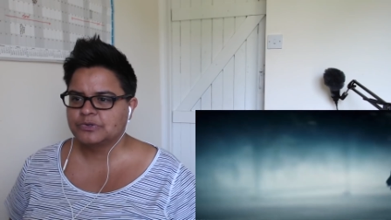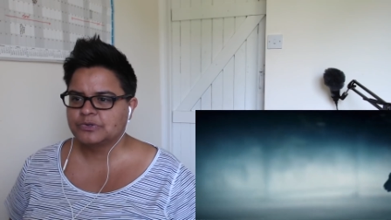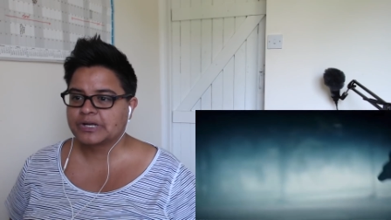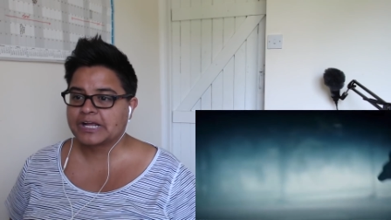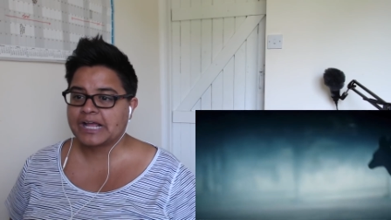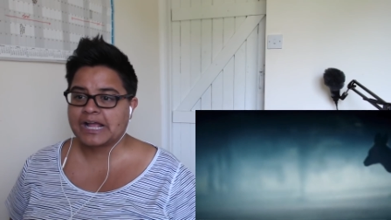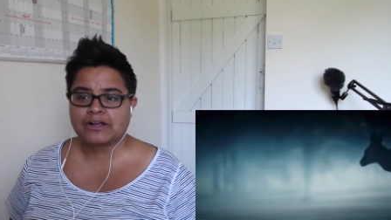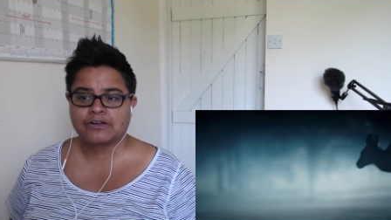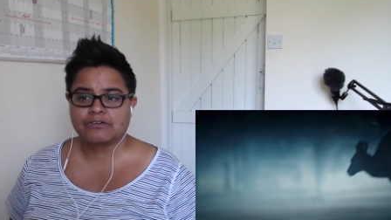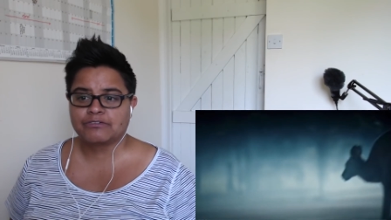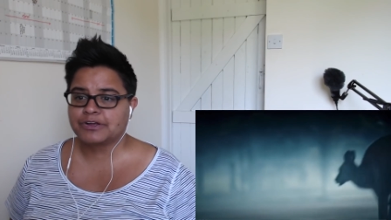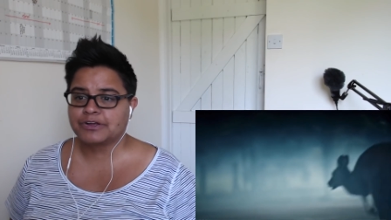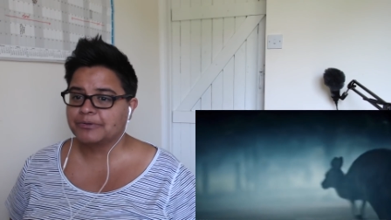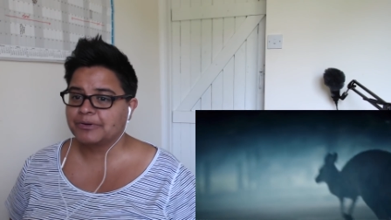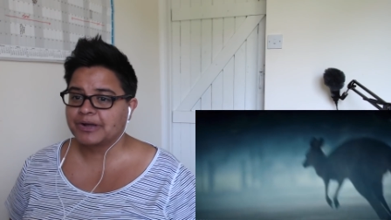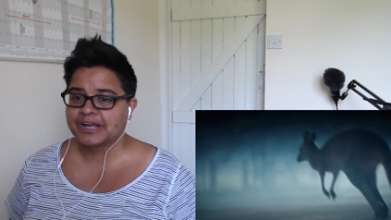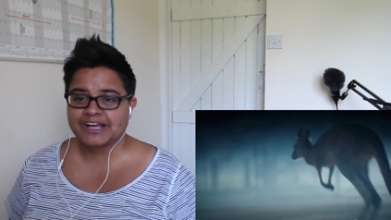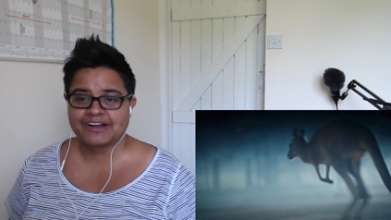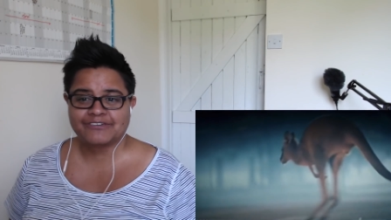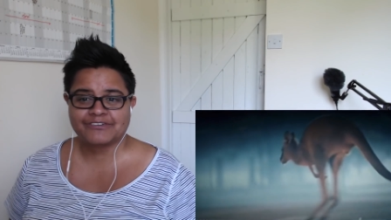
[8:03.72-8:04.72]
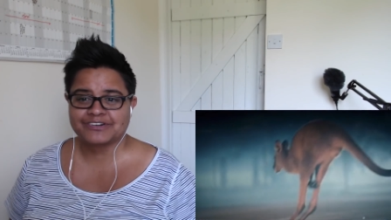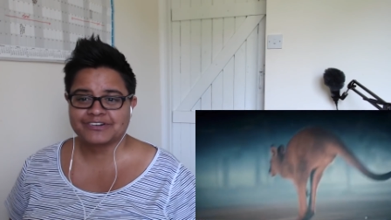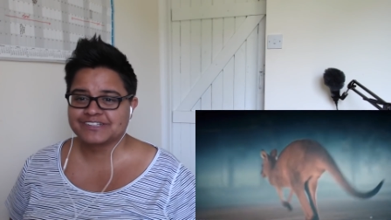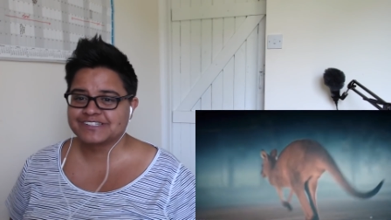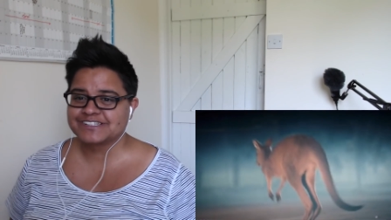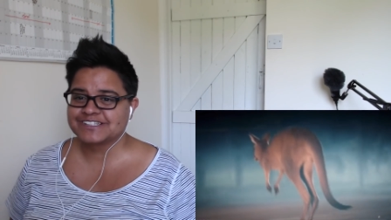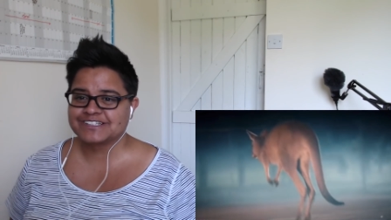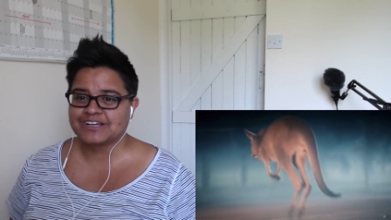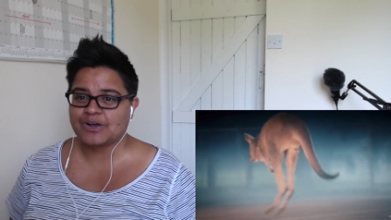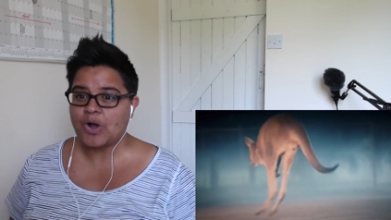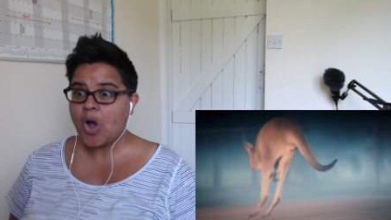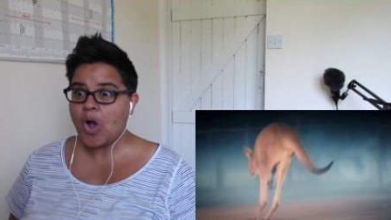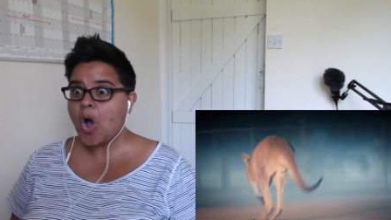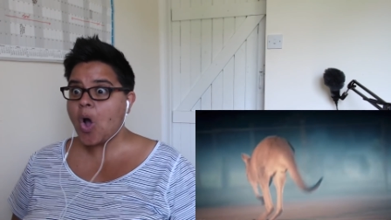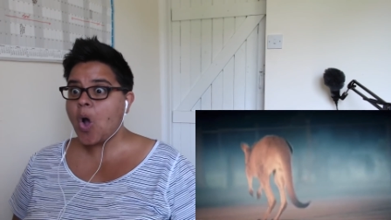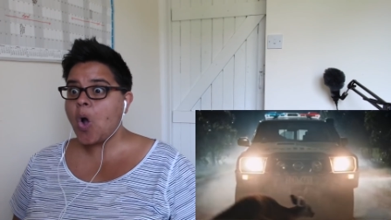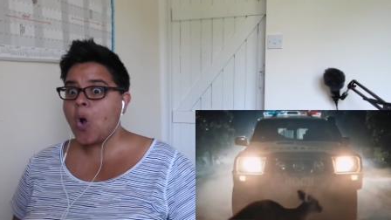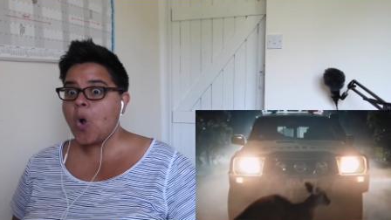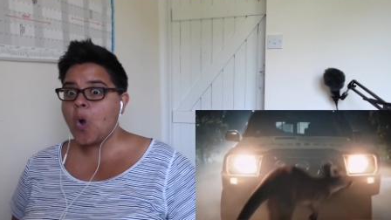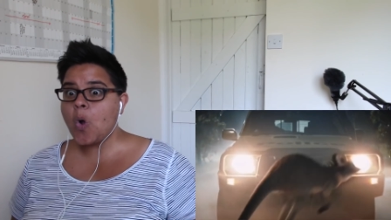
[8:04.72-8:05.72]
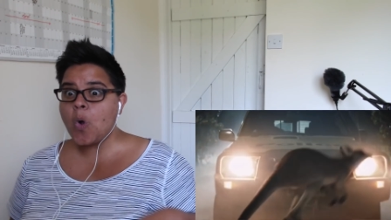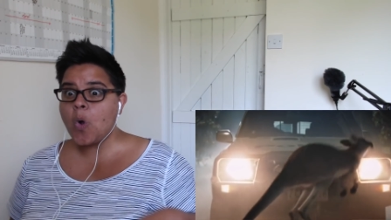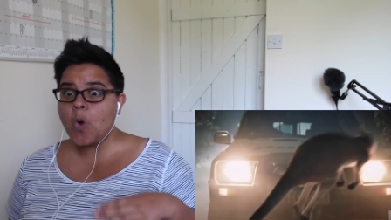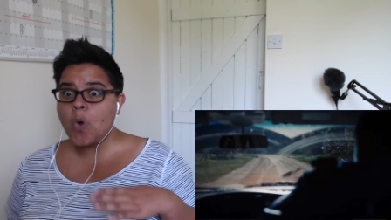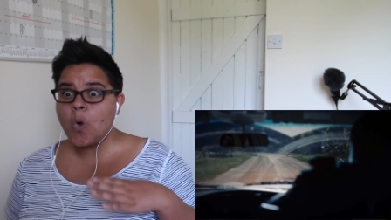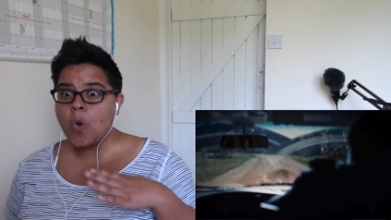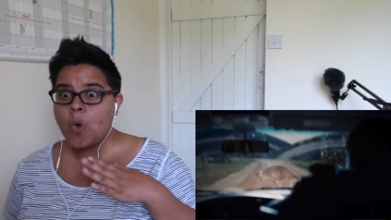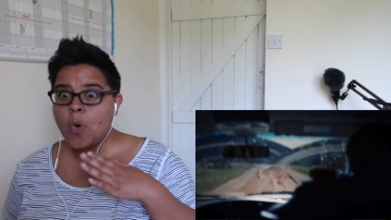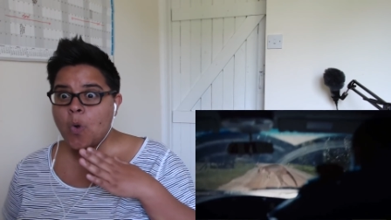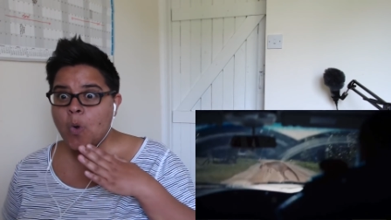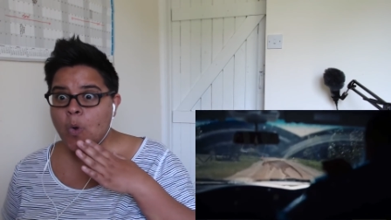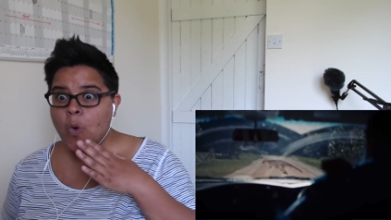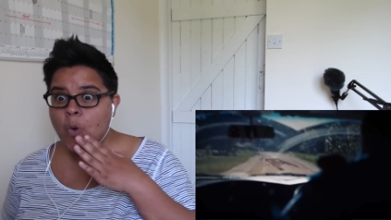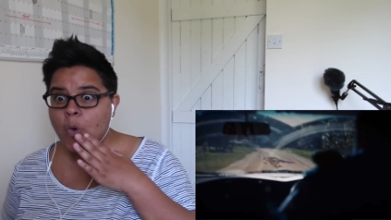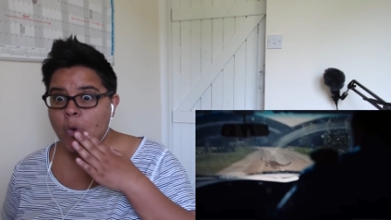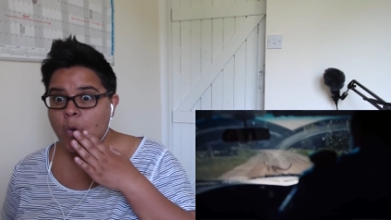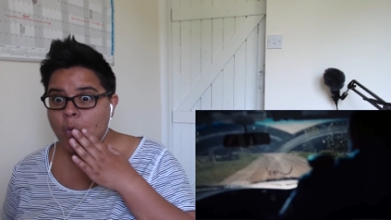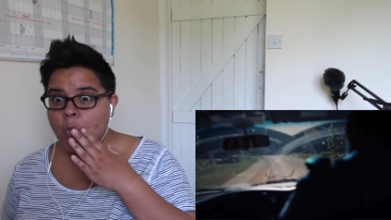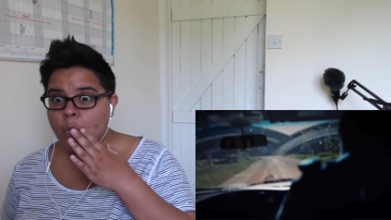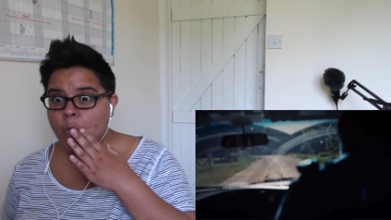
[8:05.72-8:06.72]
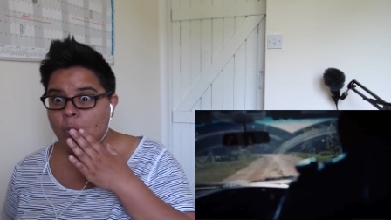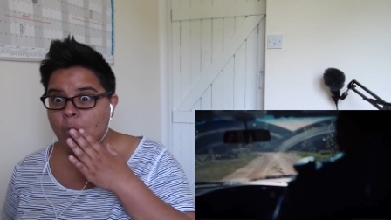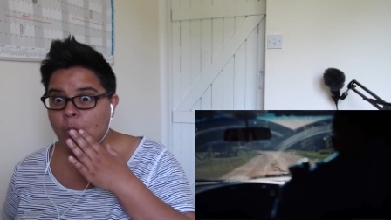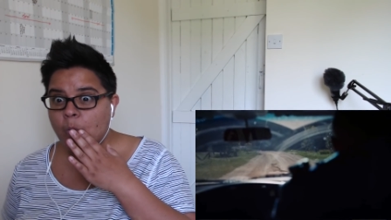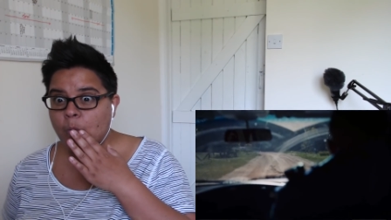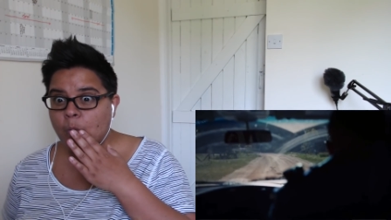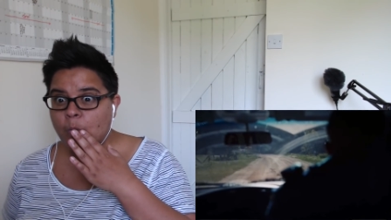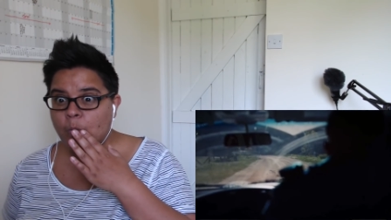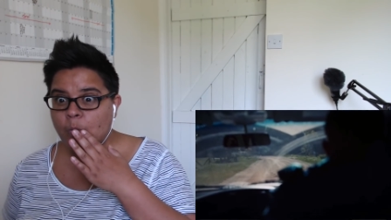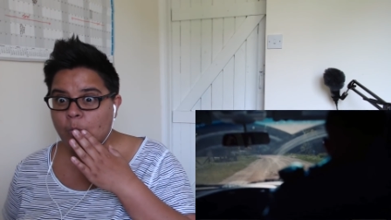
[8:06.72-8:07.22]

trying to run away. That lotus is Oh!